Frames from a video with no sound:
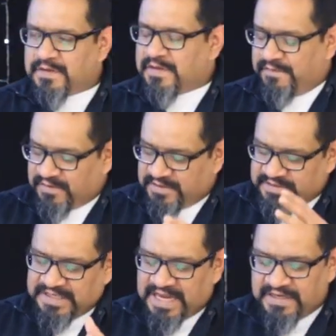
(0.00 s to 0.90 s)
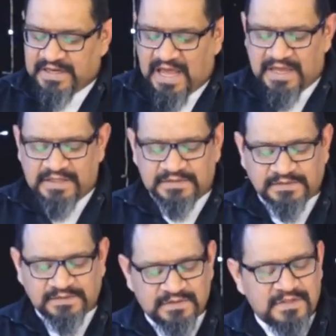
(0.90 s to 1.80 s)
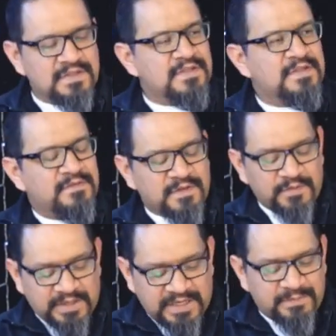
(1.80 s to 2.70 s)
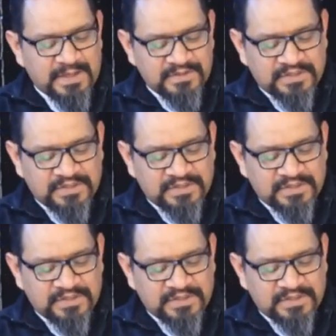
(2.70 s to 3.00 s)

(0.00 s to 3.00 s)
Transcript: In verses eight and nine, we read about